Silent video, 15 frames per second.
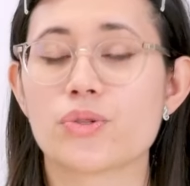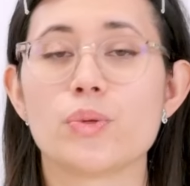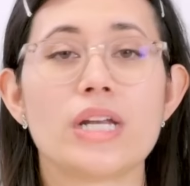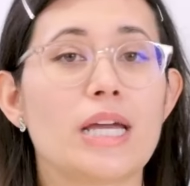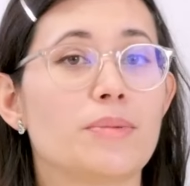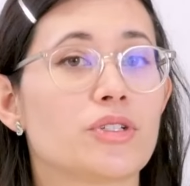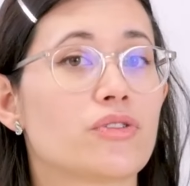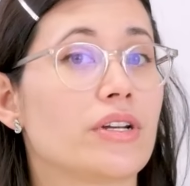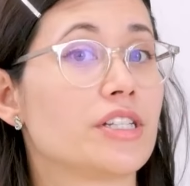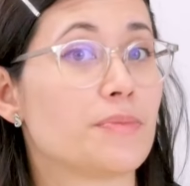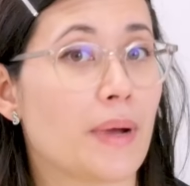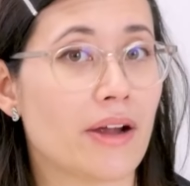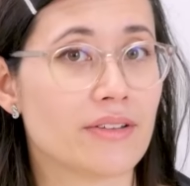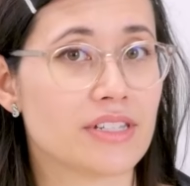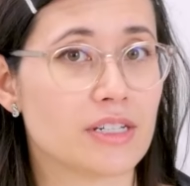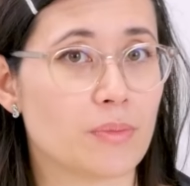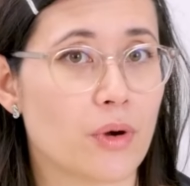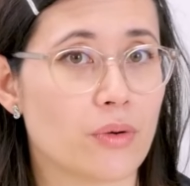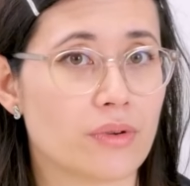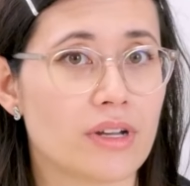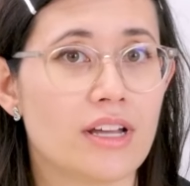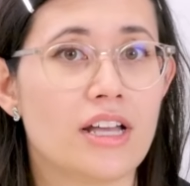to enable transparency
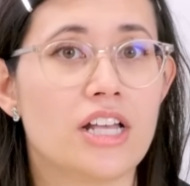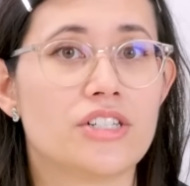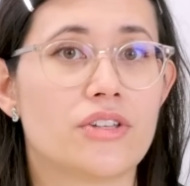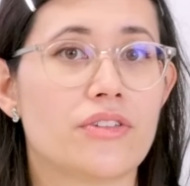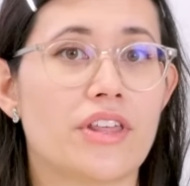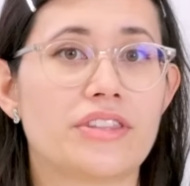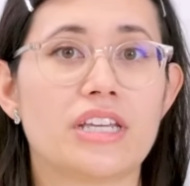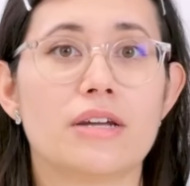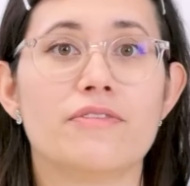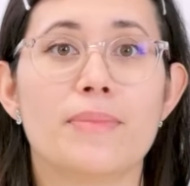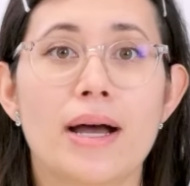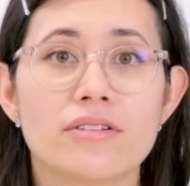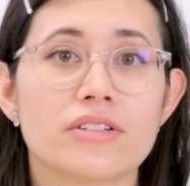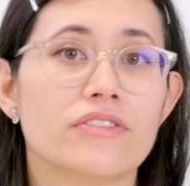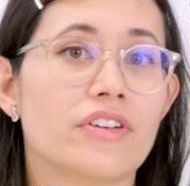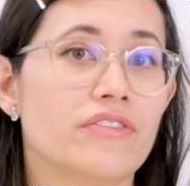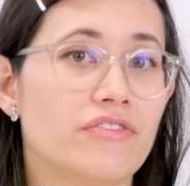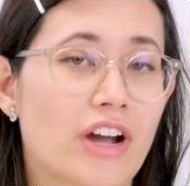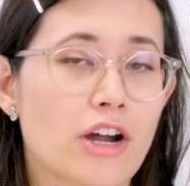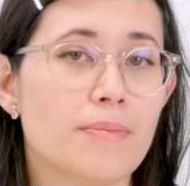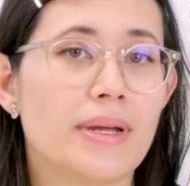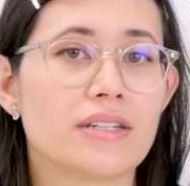mode, so that the amount of
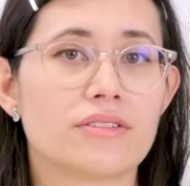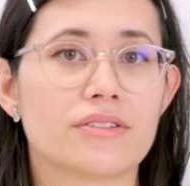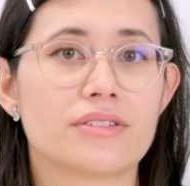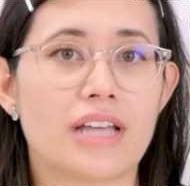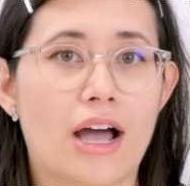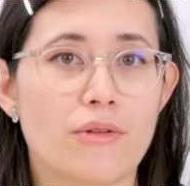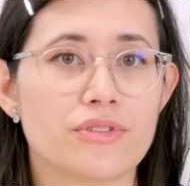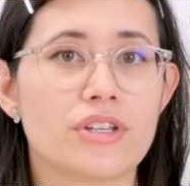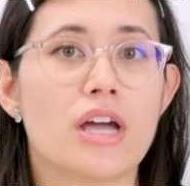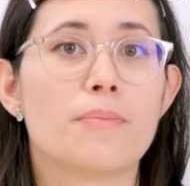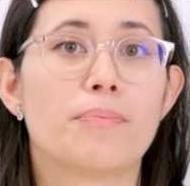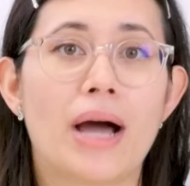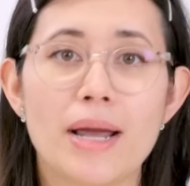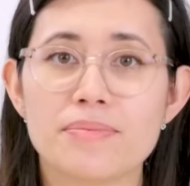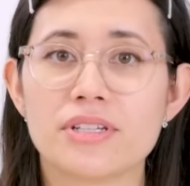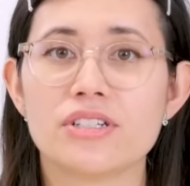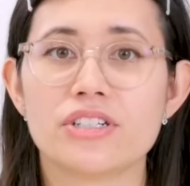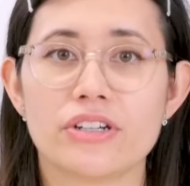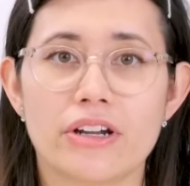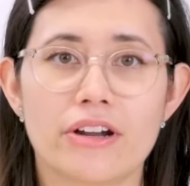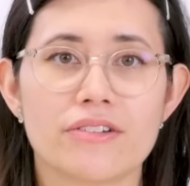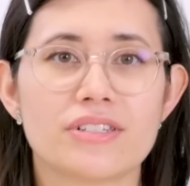environmental sounds piped into
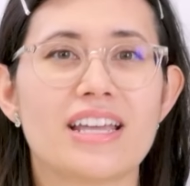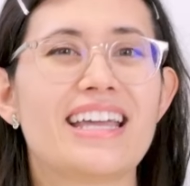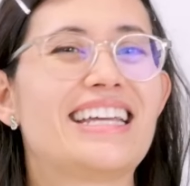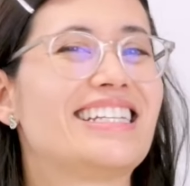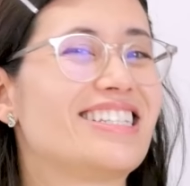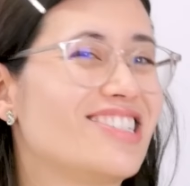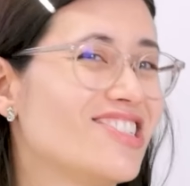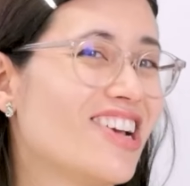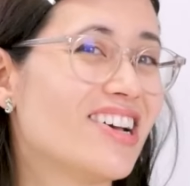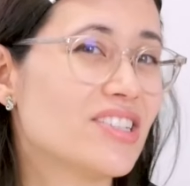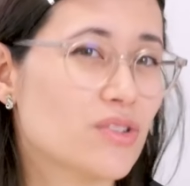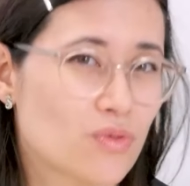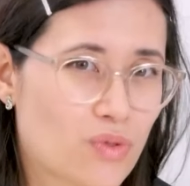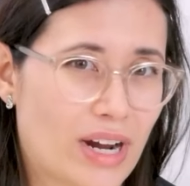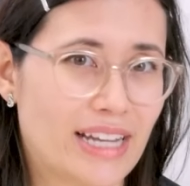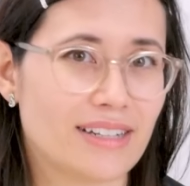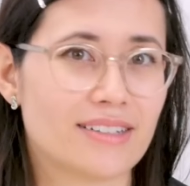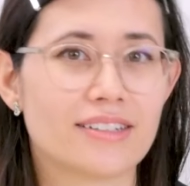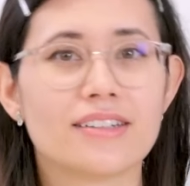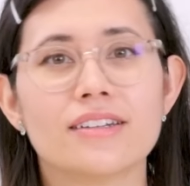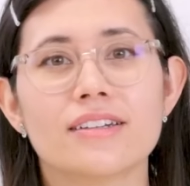your ears is just right.